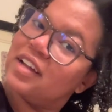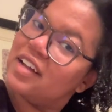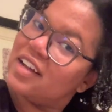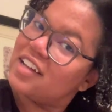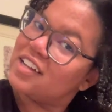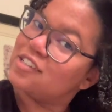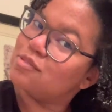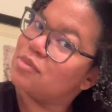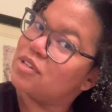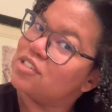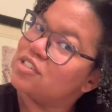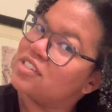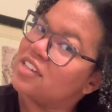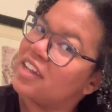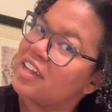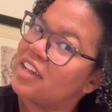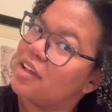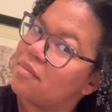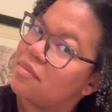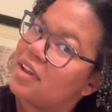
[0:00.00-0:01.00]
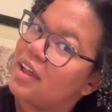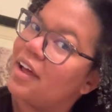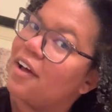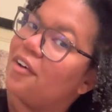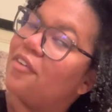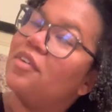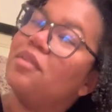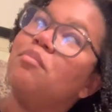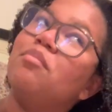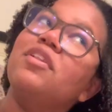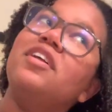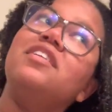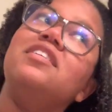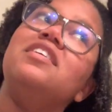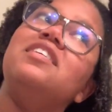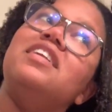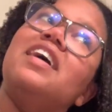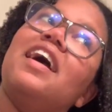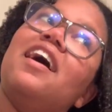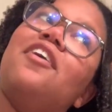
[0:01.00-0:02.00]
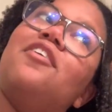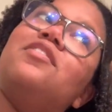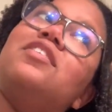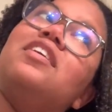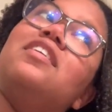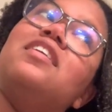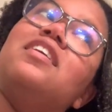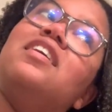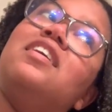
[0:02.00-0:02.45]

as much as I am now and blend it down and